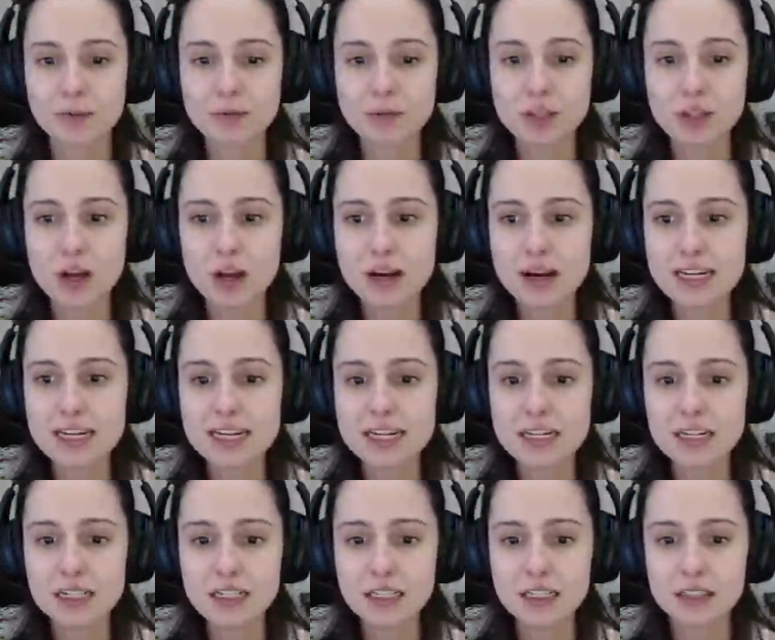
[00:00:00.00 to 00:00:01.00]
sorry,
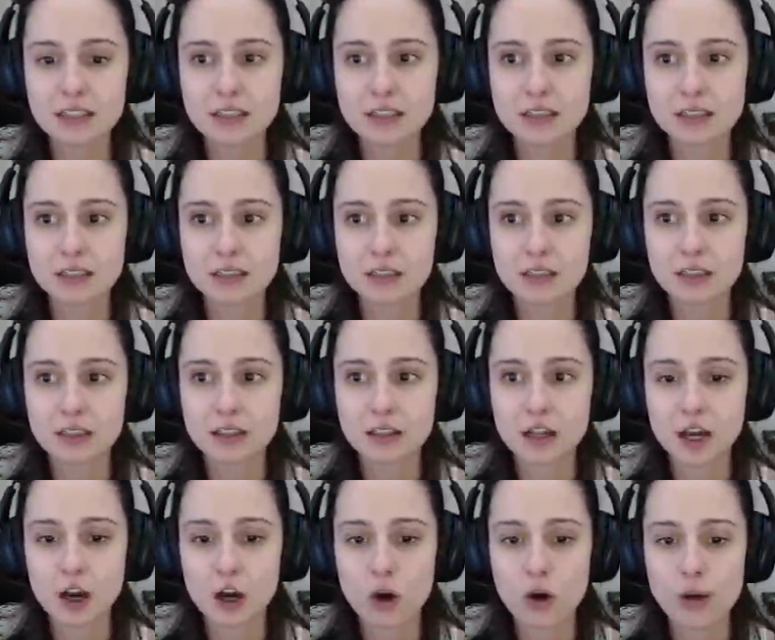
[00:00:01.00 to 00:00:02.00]
dear.
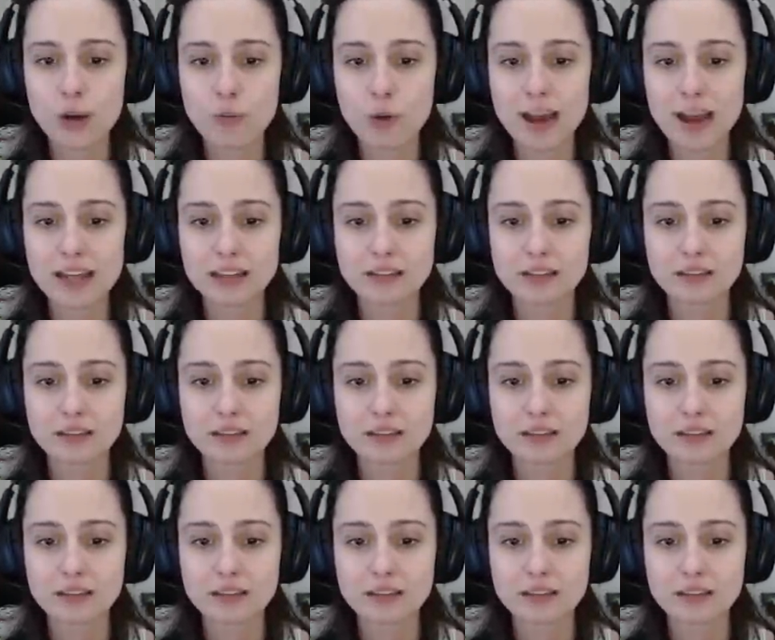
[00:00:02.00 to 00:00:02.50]
Oh, I'm wet.